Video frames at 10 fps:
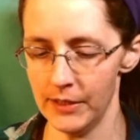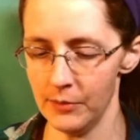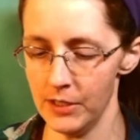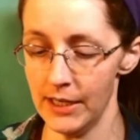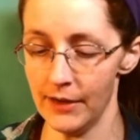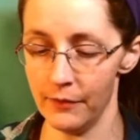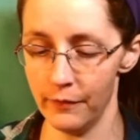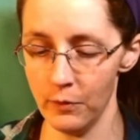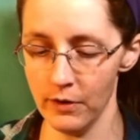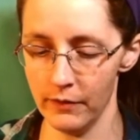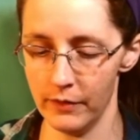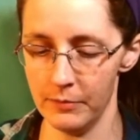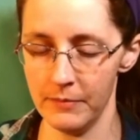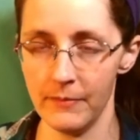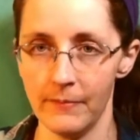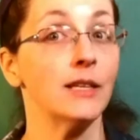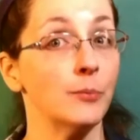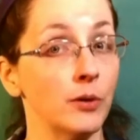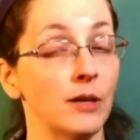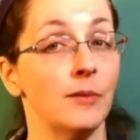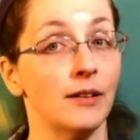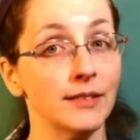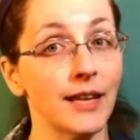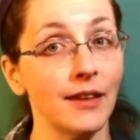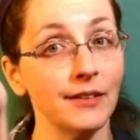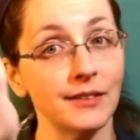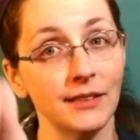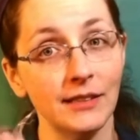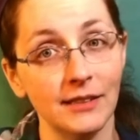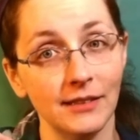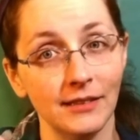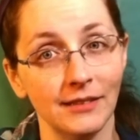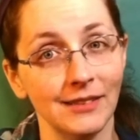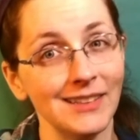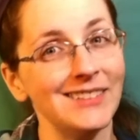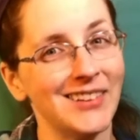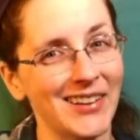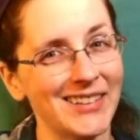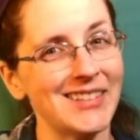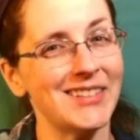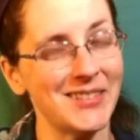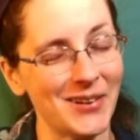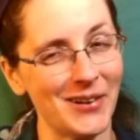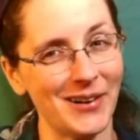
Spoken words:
then when you get 4 of them and you put them all together, you get a star.